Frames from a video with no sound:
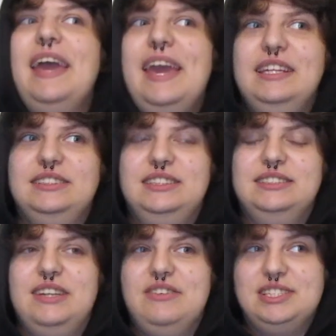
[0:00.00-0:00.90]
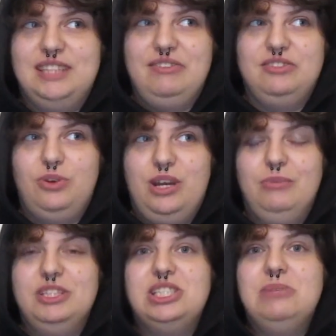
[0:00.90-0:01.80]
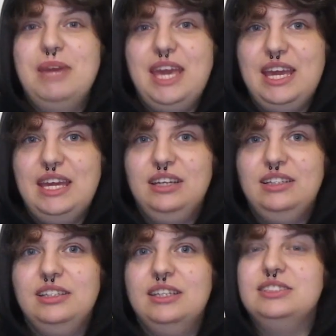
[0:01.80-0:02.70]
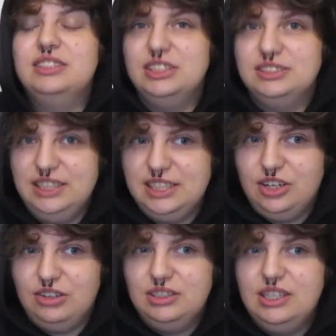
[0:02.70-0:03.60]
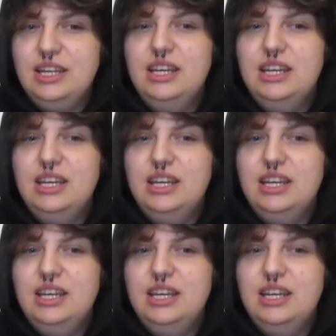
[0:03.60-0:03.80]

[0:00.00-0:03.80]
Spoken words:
$18.77 for it, which to me is a good deal,